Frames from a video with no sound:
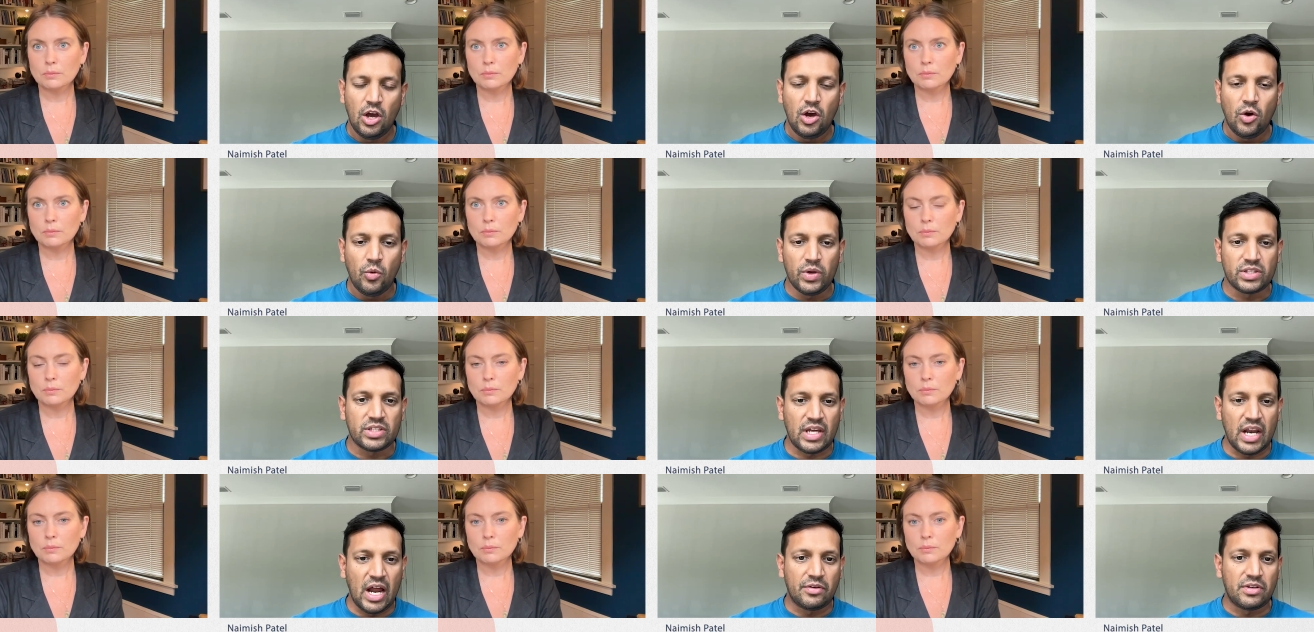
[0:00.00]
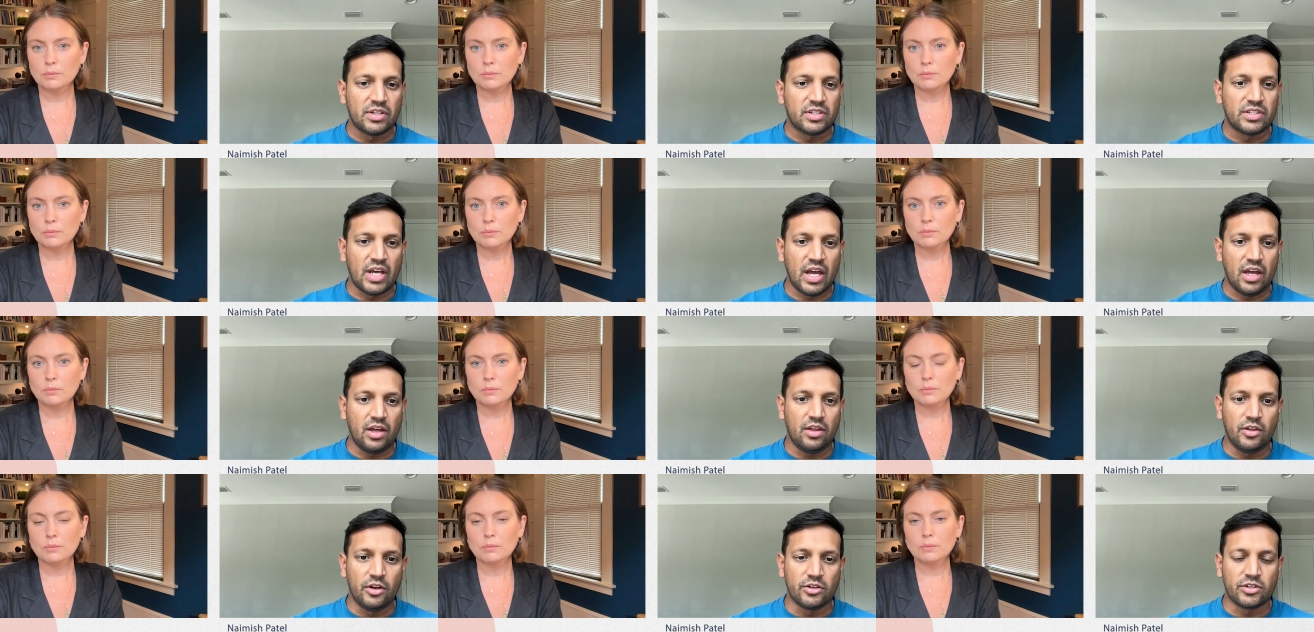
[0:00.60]
Speaker 1: We set out to
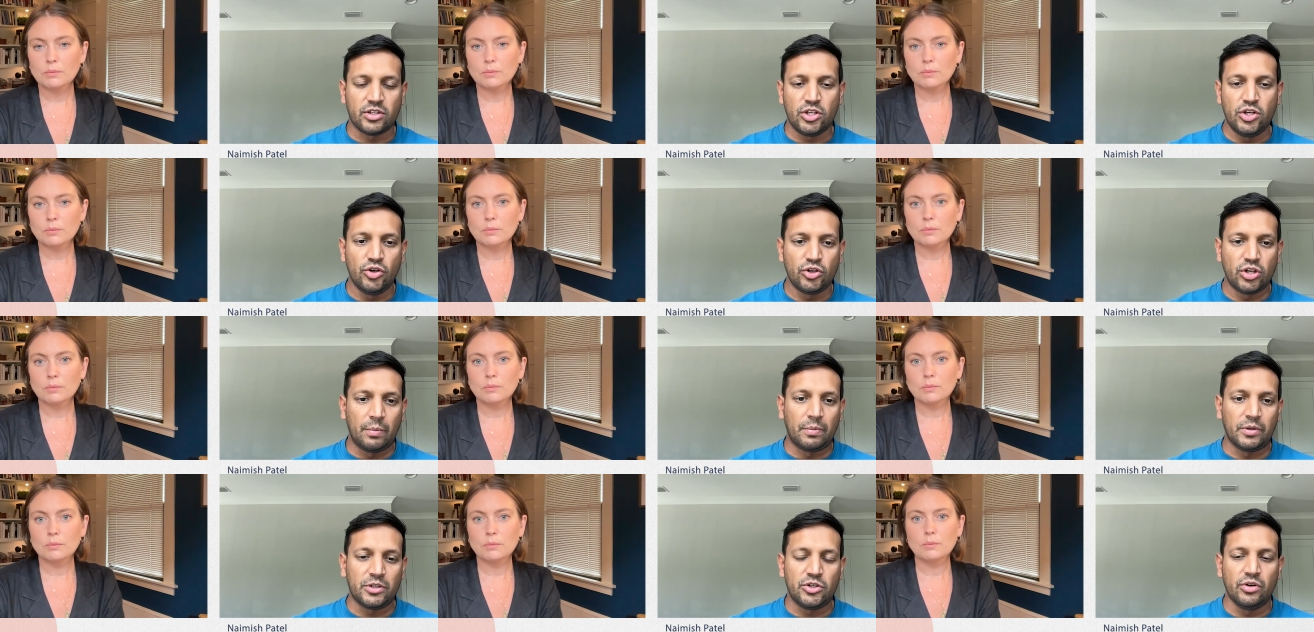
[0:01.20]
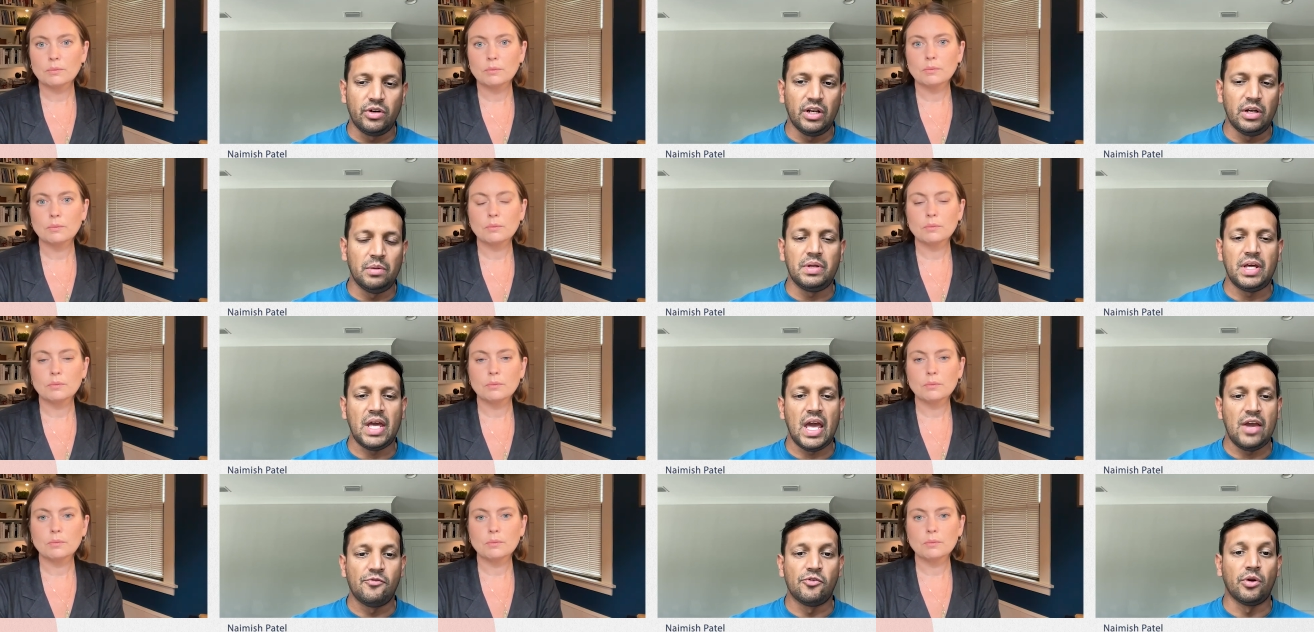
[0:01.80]
say there's a huge opportunity in
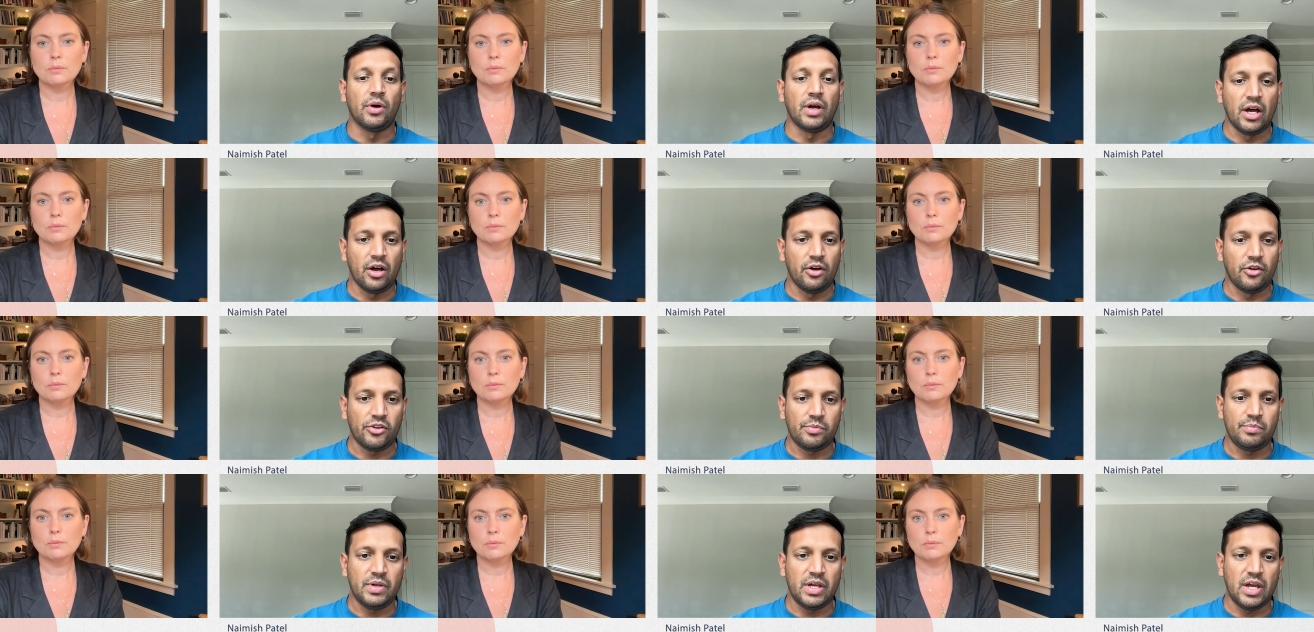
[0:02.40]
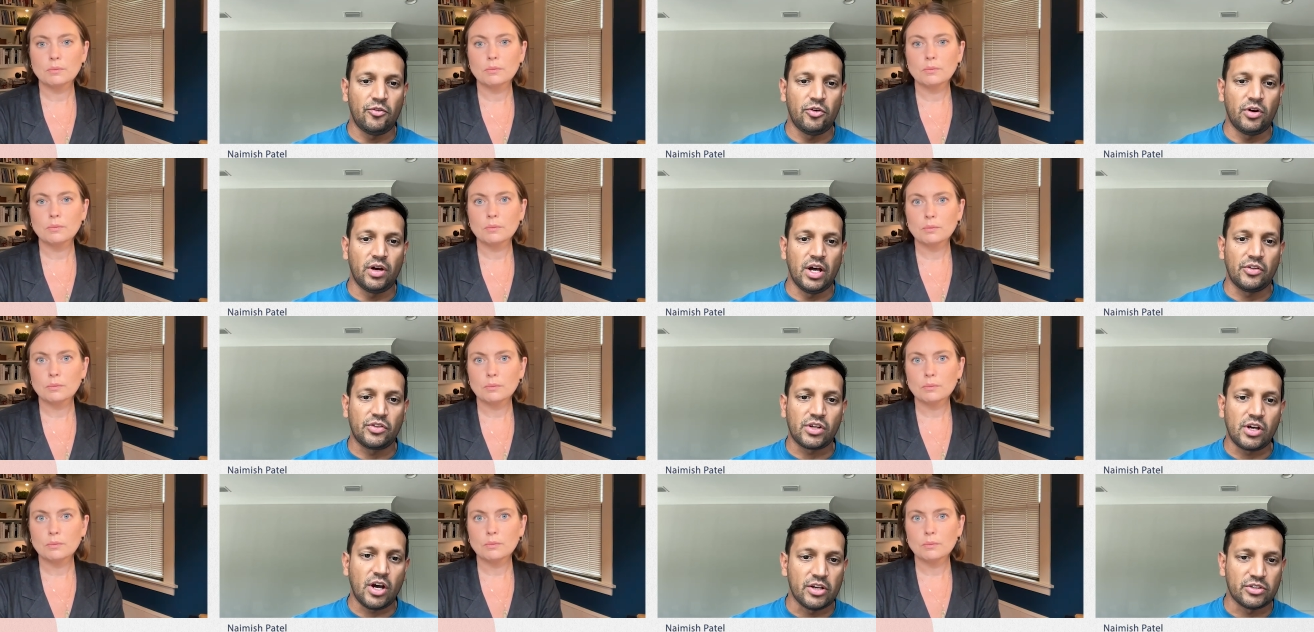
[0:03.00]
behavioral health. Behavioral
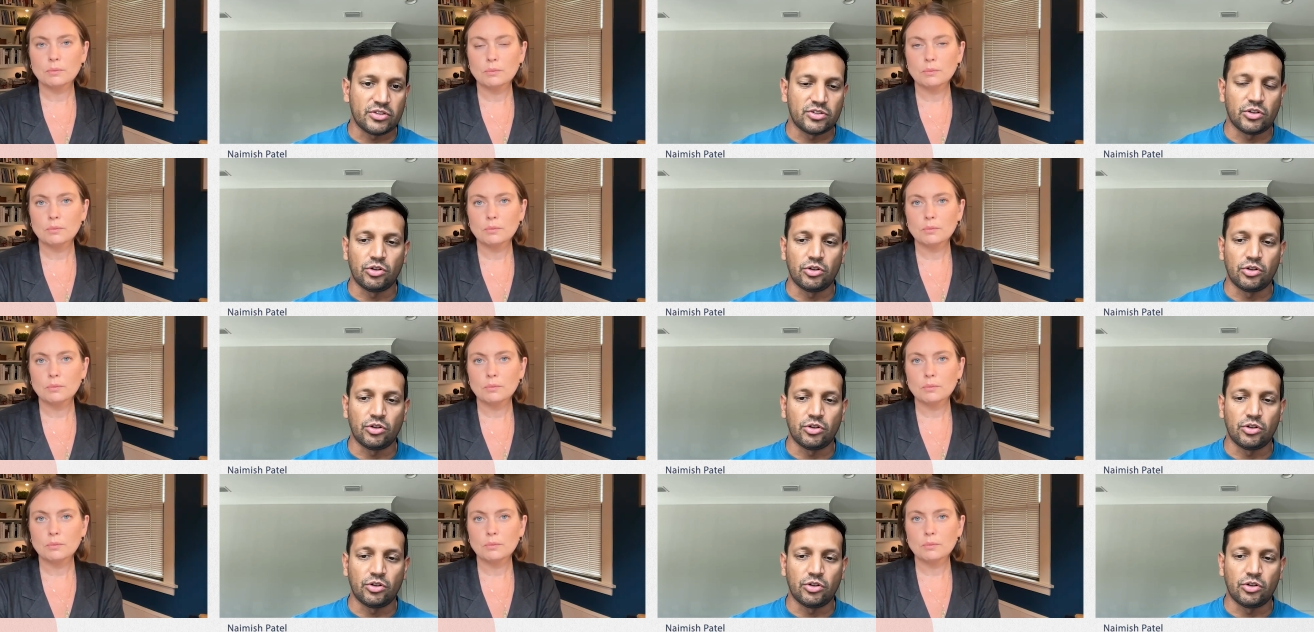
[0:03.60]
health costs are